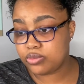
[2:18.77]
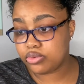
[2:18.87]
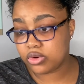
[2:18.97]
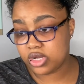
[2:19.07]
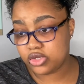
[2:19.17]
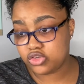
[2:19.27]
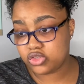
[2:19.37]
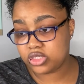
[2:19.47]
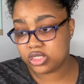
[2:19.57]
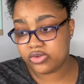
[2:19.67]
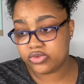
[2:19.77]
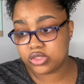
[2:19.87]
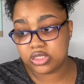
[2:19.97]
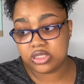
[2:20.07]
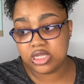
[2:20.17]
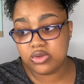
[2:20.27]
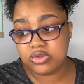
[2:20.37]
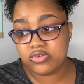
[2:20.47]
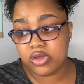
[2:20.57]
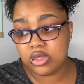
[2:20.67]
brush delivers continuous
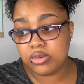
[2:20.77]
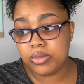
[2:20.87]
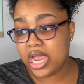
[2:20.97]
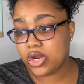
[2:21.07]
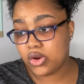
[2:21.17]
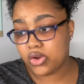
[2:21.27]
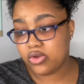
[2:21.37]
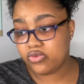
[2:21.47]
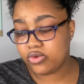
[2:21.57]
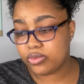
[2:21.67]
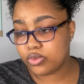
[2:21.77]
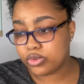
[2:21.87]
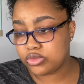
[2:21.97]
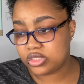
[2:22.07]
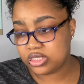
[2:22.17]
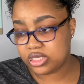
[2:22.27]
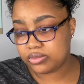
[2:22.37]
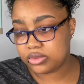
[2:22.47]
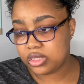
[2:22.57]
volume and curl from the roots to tips.